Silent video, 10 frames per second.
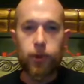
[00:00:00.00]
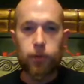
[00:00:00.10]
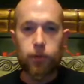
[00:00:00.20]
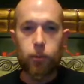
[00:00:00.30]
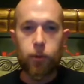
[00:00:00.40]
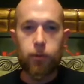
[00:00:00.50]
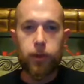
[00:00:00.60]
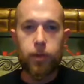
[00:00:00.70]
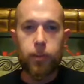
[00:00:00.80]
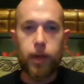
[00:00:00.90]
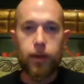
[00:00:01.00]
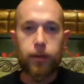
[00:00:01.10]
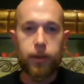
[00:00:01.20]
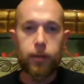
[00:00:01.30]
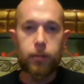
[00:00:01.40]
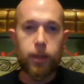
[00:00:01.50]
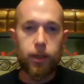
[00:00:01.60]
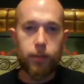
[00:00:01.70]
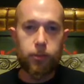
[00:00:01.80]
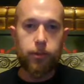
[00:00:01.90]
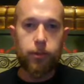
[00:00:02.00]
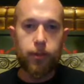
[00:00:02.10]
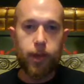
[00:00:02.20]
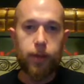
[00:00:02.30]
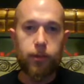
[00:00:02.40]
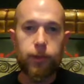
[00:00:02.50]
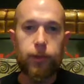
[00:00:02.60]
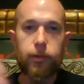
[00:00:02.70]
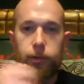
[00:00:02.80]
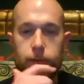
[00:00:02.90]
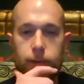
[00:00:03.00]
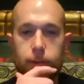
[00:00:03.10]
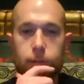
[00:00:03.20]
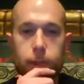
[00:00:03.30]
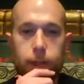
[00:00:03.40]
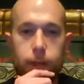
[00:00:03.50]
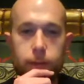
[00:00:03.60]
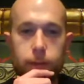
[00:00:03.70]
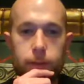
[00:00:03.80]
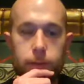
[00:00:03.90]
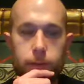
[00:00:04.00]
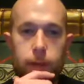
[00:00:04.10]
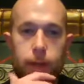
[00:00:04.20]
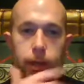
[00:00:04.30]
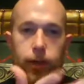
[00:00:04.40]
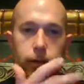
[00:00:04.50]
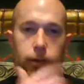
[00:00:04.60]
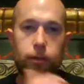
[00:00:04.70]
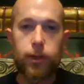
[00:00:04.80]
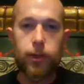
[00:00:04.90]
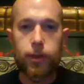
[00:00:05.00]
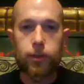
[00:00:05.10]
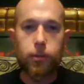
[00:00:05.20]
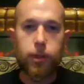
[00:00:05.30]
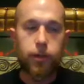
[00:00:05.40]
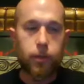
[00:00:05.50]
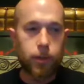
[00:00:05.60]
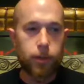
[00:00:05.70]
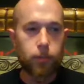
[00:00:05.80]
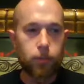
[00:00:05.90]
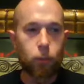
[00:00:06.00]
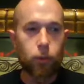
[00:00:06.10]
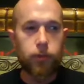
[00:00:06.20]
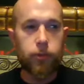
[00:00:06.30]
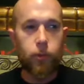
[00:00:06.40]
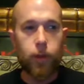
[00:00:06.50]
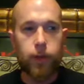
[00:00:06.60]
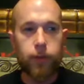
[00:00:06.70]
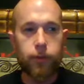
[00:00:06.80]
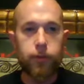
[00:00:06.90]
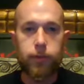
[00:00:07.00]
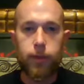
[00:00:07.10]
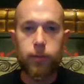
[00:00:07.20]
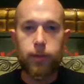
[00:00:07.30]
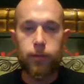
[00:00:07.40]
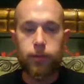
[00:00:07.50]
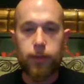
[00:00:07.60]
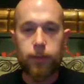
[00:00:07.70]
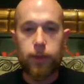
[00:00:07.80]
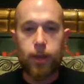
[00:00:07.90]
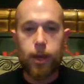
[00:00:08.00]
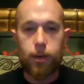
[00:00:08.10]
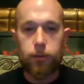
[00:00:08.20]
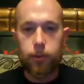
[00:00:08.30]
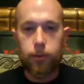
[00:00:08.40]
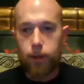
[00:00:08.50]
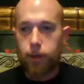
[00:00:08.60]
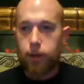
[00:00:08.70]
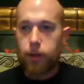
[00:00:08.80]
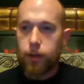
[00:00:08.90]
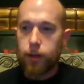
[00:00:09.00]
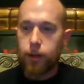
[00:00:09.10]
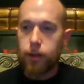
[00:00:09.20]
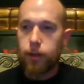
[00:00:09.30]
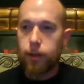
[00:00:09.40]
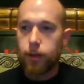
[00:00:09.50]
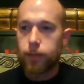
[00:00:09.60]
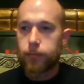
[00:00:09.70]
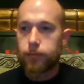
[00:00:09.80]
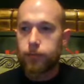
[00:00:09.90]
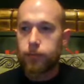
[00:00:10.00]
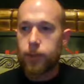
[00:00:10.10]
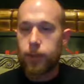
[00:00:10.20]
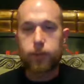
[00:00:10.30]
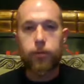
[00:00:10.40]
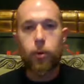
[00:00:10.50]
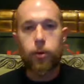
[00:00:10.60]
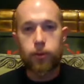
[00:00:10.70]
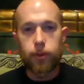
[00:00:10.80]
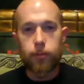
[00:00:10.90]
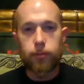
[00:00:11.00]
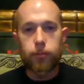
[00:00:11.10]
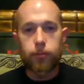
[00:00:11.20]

fiction movie about it, then it becomes science fiction instead of reality. So yeah, I do think that's probably a big reason why this is something that's phasing out. And that's unfortunate.